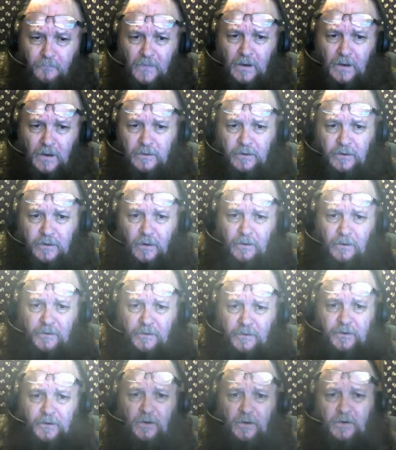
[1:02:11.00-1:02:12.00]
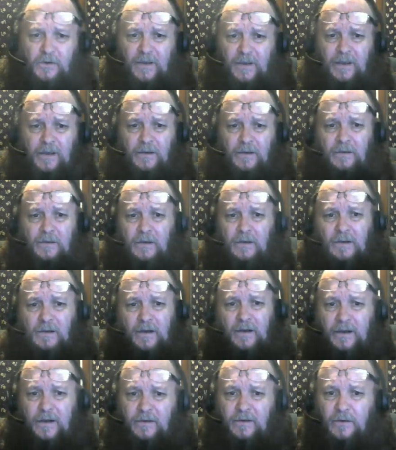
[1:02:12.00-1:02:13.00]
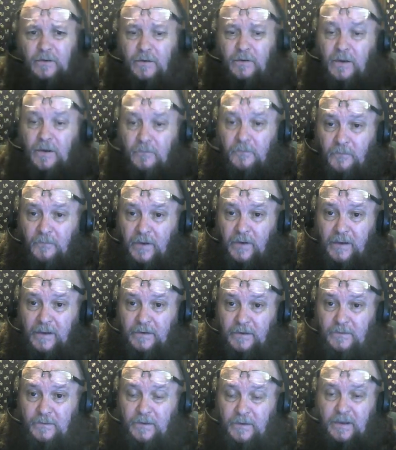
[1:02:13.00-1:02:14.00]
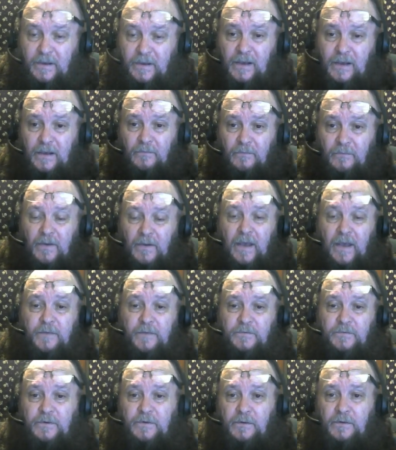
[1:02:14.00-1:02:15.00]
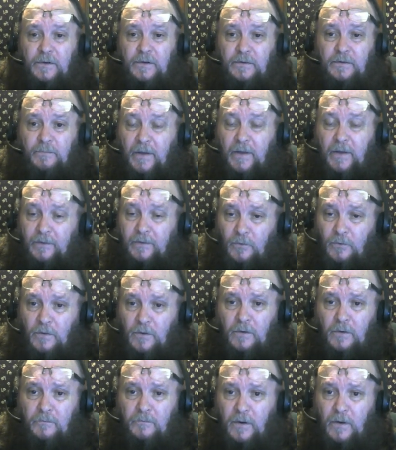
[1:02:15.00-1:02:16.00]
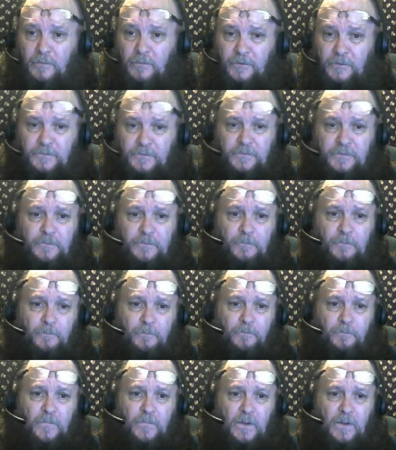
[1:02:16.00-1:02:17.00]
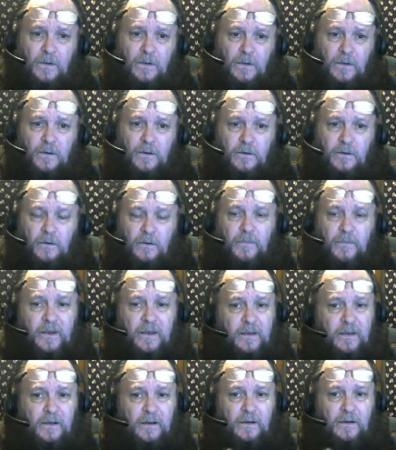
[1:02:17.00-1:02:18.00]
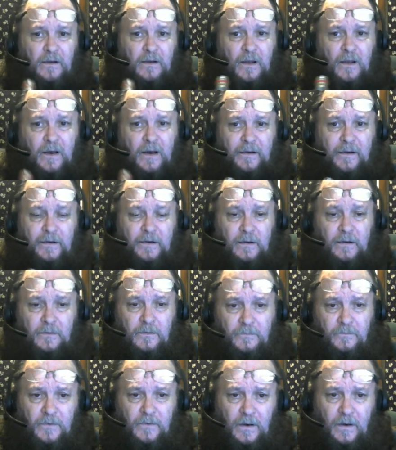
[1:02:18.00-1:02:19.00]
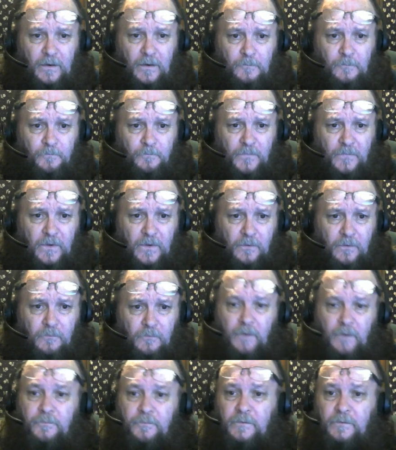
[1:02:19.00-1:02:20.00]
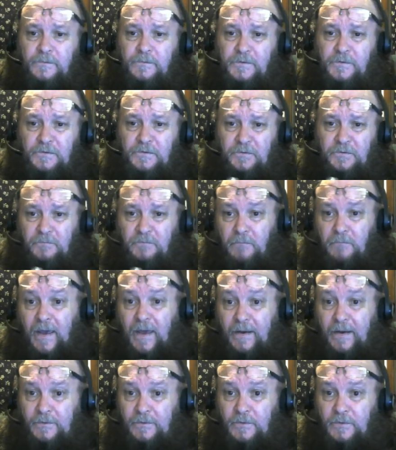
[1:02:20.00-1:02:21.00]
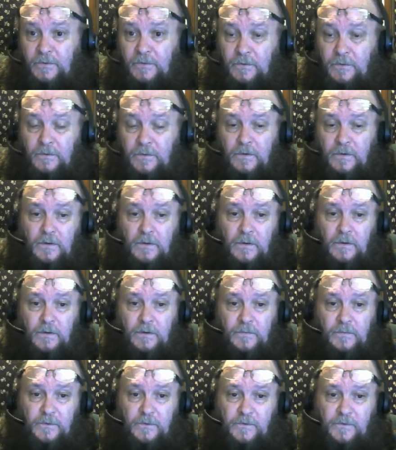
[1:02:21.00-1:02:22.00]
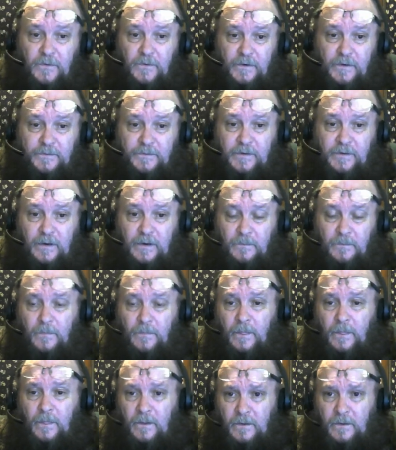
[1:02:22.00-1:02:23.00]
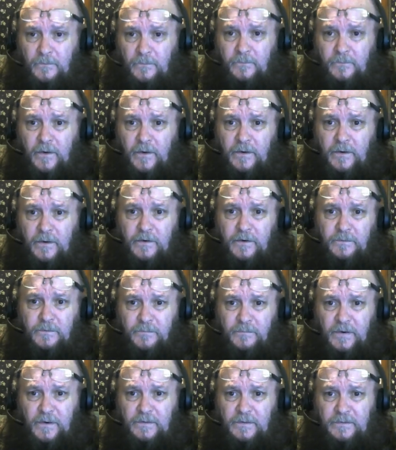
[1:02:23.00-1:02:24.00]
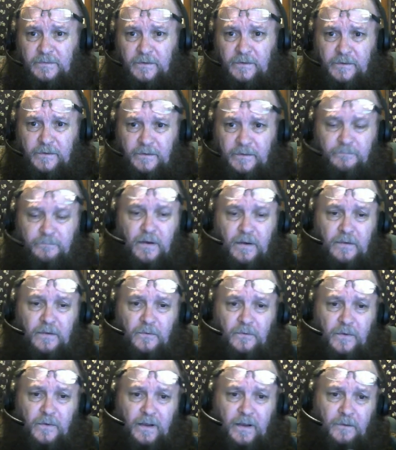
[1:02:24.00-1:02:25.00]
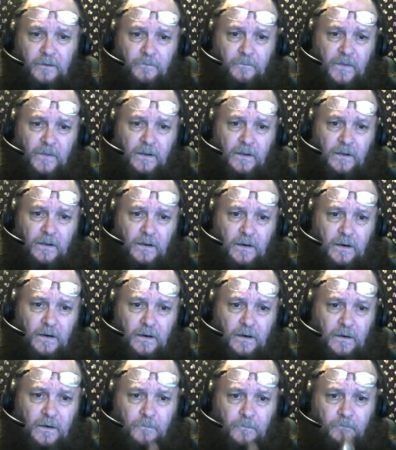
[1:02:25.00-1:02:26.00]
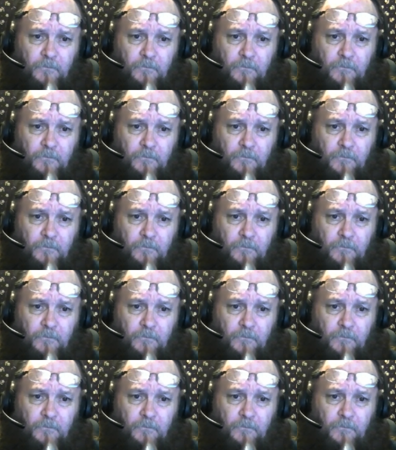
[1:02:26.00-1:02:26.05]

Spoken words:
Y'all are talking like you have read the Key of Life series by Nora Roberts. You're making a lot of references back to the trilogy. Very good book series, by the way. Um,